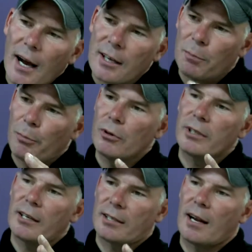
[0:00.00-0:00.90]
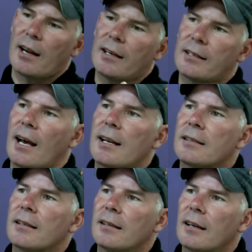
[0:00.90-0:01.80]
I suppose I started
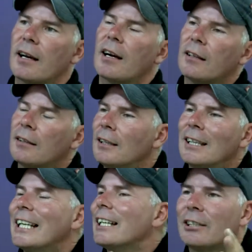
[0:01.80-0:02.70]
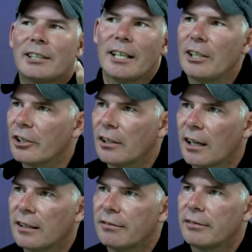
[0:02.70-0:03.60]
dancing at a later stage in
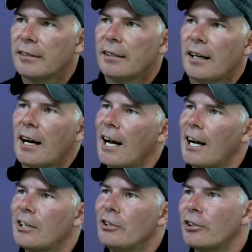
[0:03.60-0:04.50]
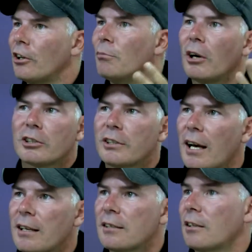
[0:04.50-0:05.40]
life. I hadn't done much
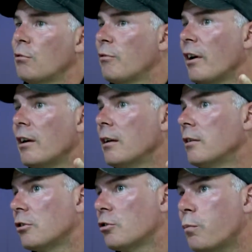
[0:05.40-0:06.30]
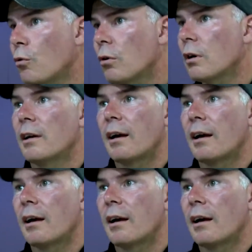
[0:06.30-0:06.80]
dance. I was very into sport and